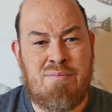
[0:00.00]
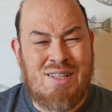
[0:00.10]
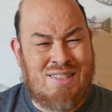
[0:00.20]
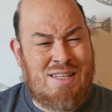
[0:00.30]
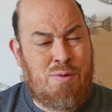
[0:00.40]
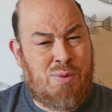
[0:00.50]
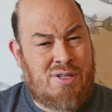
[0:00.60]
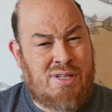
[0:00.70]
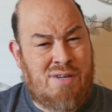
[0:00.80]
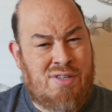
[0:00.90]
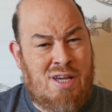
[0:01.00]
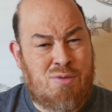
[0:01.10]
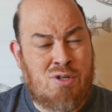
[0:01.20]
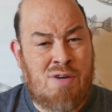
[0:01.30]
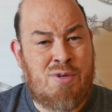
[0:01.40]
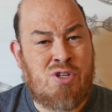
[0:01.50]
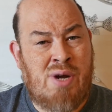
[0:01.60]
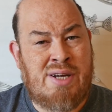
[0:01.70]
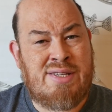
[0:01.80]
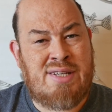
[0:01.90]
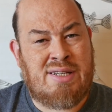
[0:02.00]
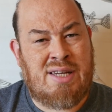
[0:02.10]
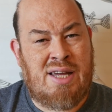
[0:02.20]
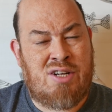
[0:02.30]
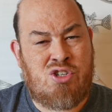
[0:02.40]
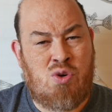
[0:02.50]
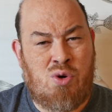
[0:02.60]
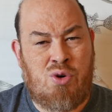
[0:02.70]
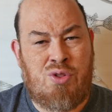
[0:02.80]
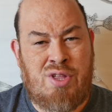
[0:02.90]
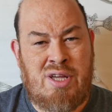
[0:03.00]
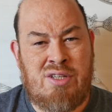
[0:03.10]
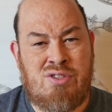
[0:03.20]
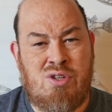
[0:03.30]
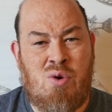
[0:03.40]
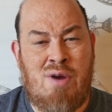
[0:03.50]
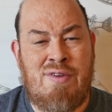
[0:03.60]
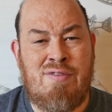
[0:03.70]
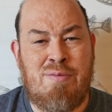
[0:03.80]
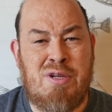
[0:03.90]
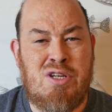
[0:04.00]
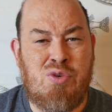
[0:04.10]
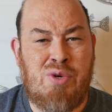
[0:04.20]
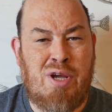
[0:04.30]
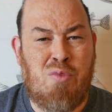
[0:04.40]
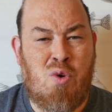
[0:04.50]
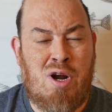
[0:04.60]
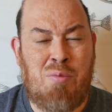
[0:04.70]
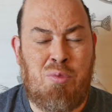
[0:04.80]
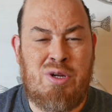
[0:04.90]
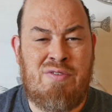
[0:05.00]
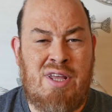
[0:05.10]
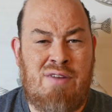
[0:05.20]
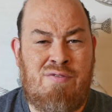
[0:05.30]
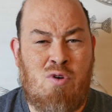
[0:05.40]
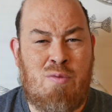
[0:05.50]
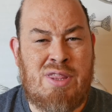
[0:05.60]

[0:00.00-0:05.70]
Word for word: Doesn't leave me with a ton of time. So I've been trying to stick to kind of shorter things, or I've even been doing a more abbreviated form.